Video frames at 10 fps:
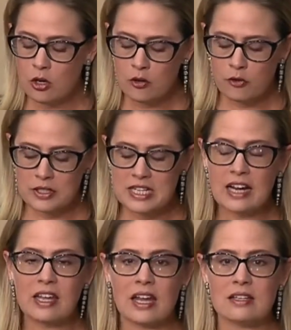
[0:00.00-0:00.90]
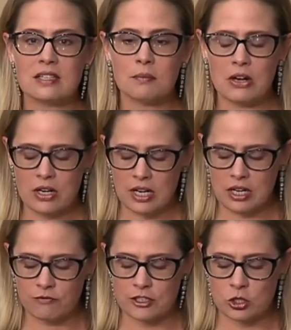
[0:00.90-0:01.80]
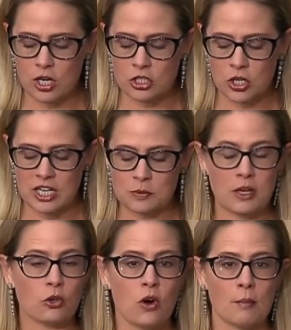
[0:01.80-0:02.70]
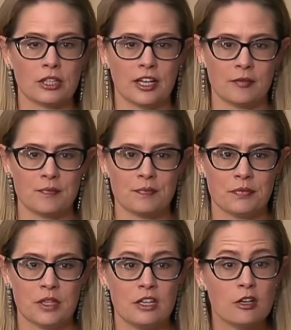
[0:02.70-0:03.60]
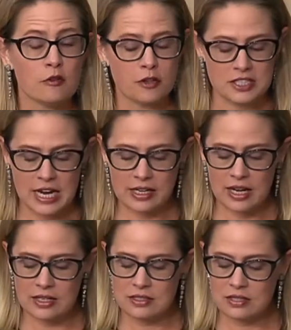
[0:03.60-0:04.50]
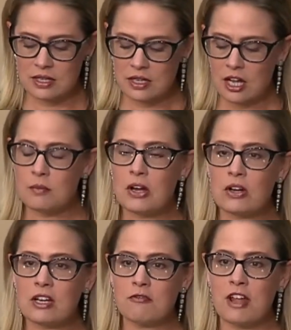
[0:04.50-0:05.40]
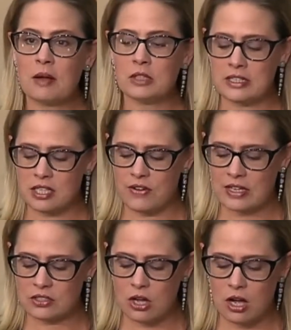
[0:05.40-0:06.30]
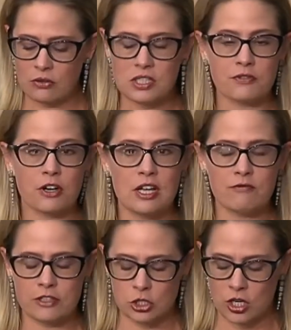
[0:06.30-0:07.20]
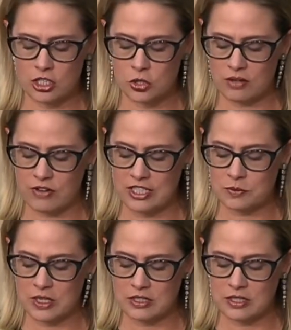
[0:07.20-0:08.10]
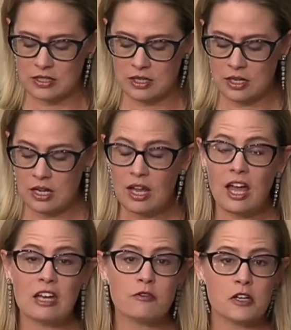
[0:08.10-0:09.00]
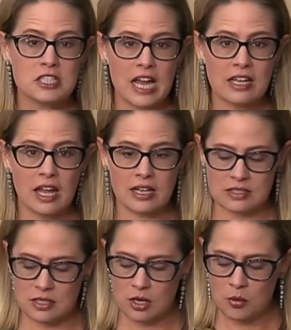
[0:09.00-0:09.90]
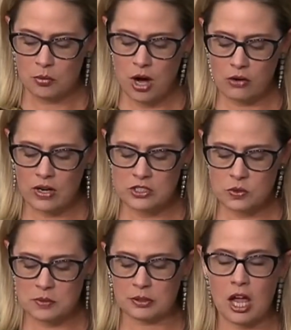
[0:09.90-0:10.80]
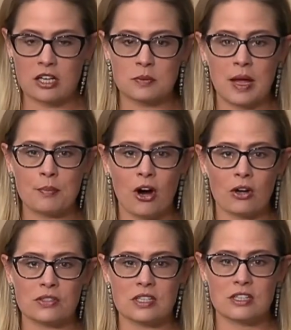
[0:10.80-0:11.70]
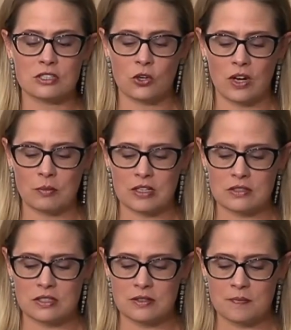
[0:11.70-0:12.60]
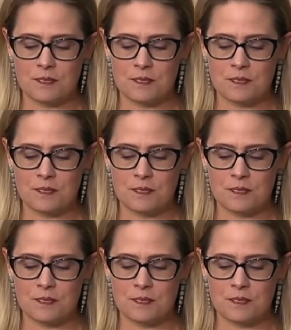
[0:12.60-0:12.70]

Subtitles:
For decades, American infrastructure has been crumbling. For decades, American families have asked Congress for infrastructure investment. And for decades, progress was blocked by partisan disagreements.